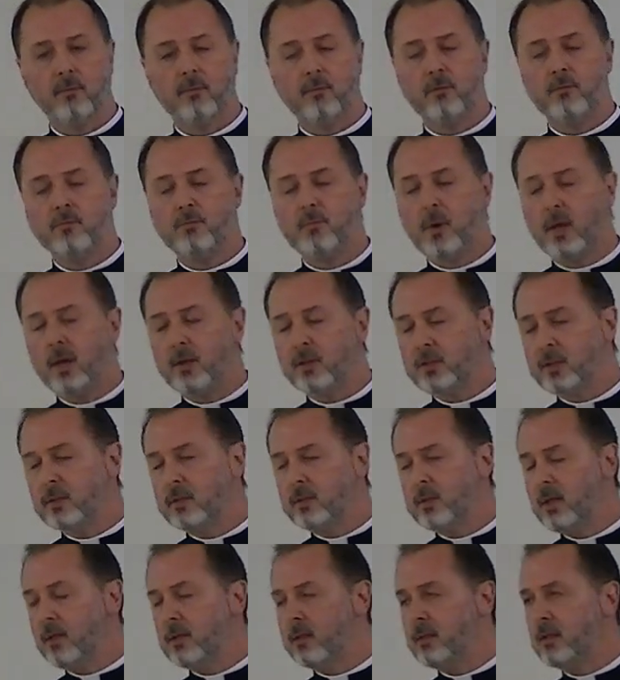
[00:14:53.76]
We've
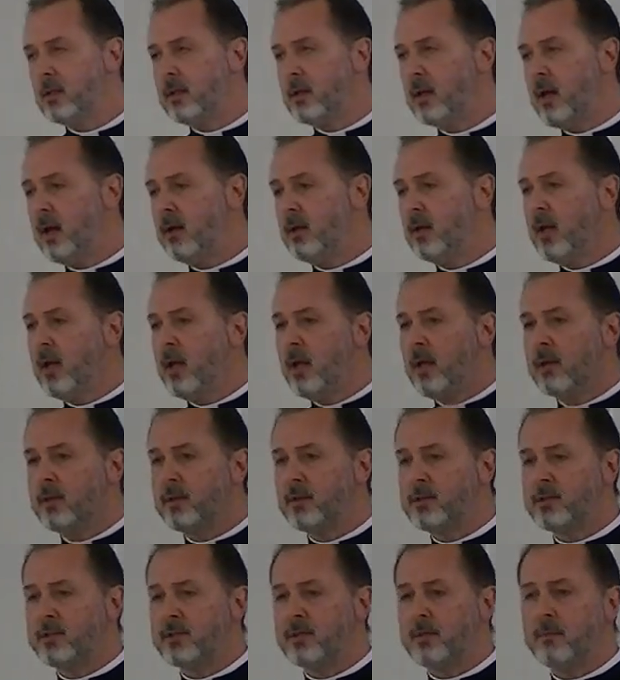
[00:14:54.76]
mentioned that in the,
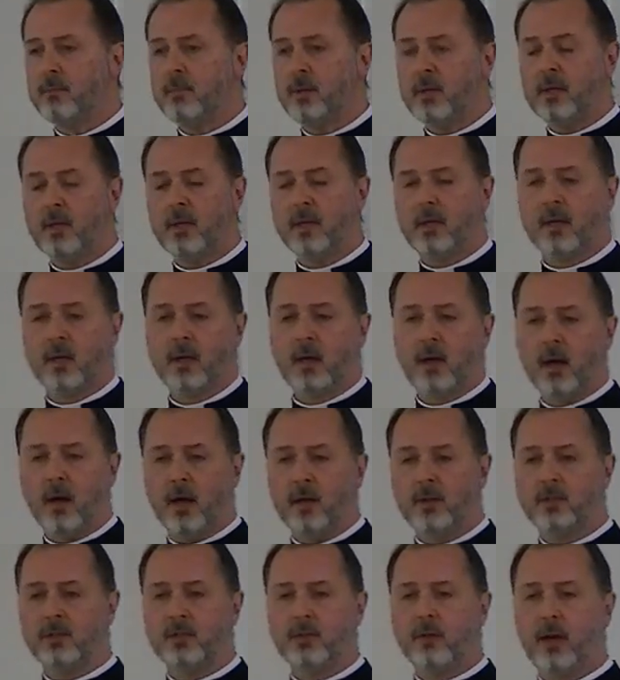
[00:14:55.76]
the Semitic
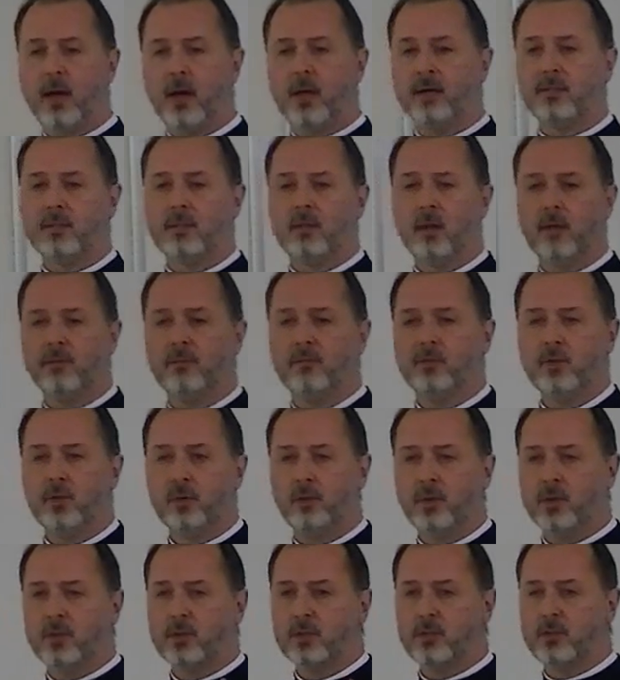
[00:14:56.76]
contrast of
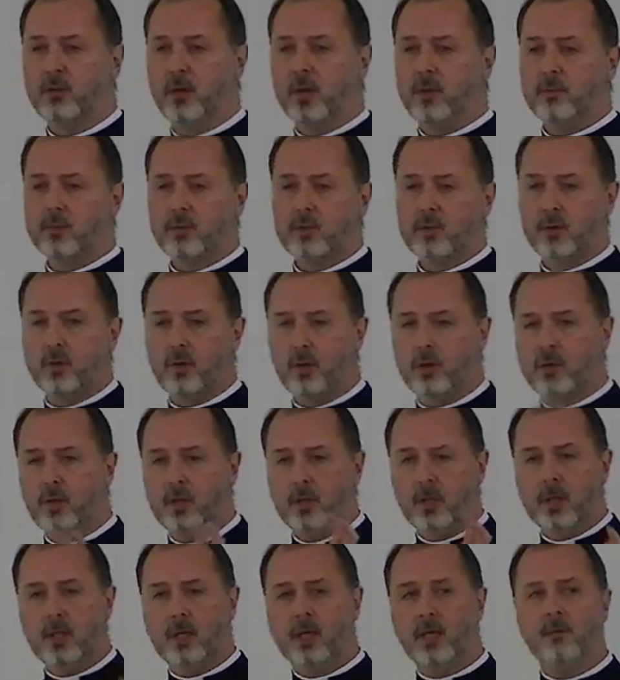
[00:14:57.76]
two extremes,
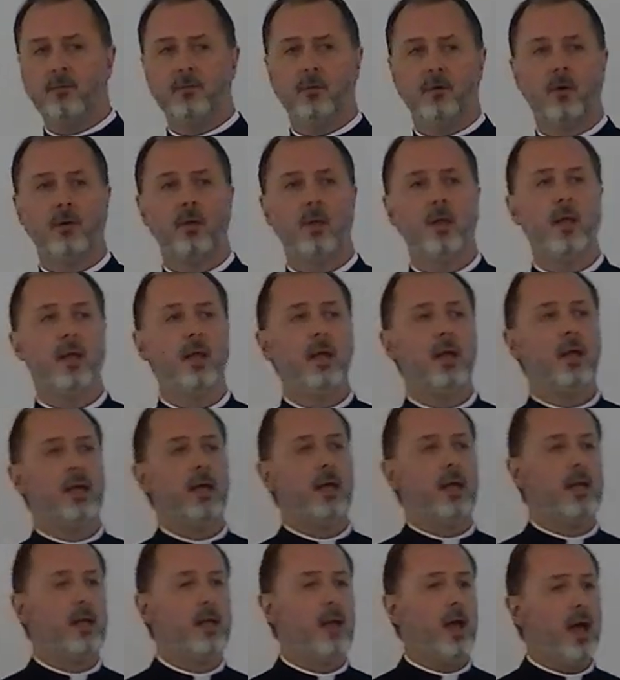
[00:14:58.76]
good, evil,
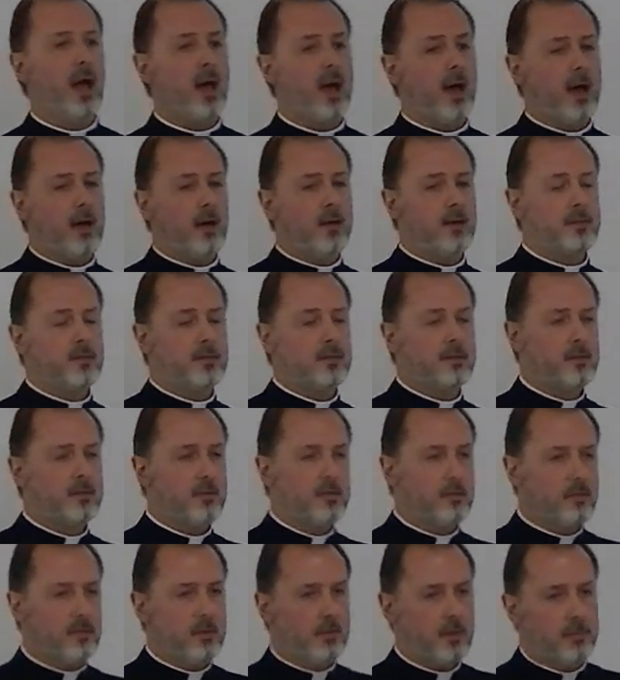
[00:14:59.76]
it has
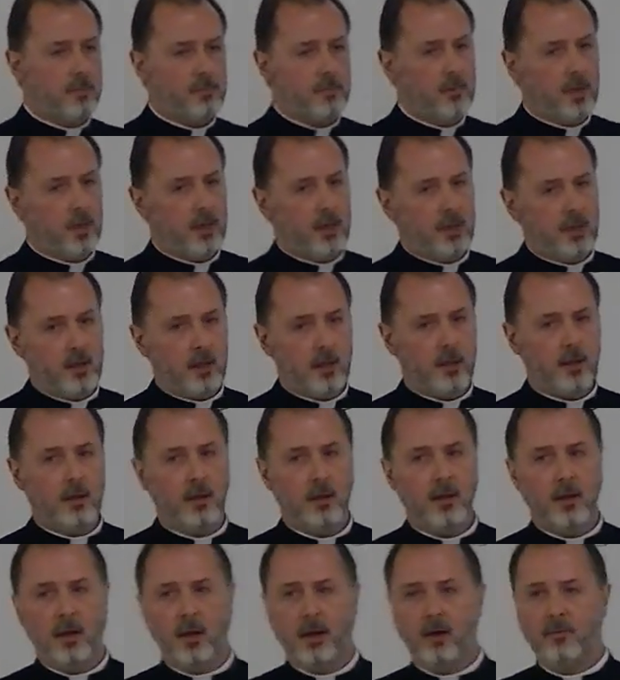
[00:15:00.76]
the meaning
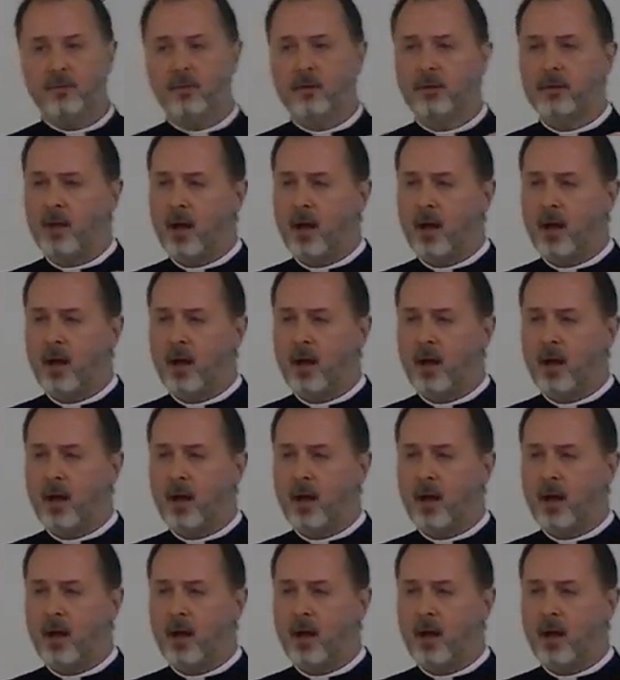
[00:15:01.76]
of the